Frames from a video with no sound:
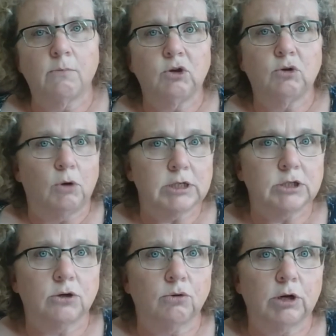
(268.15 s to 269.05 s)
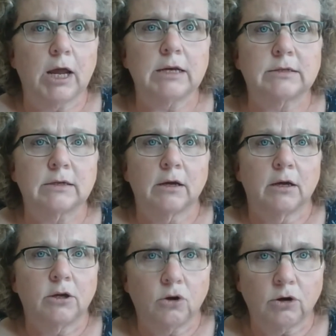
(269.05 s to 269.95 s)
You want to create
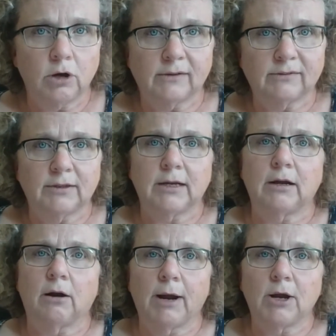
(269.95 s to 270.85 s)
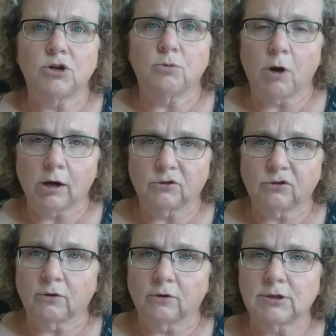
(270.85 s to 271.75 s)
curiosity around your product,
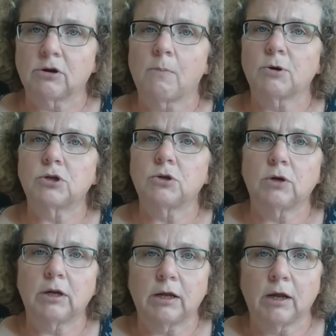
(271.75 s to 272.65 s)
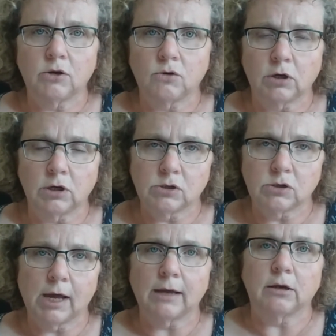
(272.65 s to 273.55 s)
service, or opportunity, and you can do
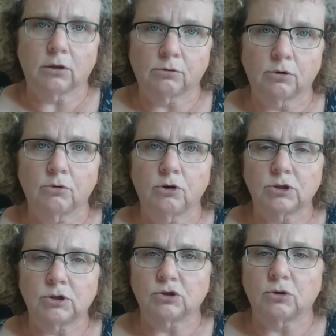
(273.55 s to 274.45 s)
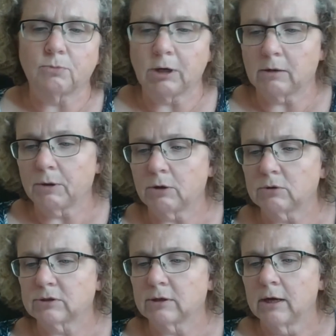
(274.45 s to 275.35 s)
that through your social media
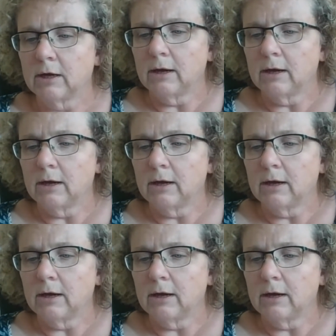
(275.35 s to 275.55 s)
posts.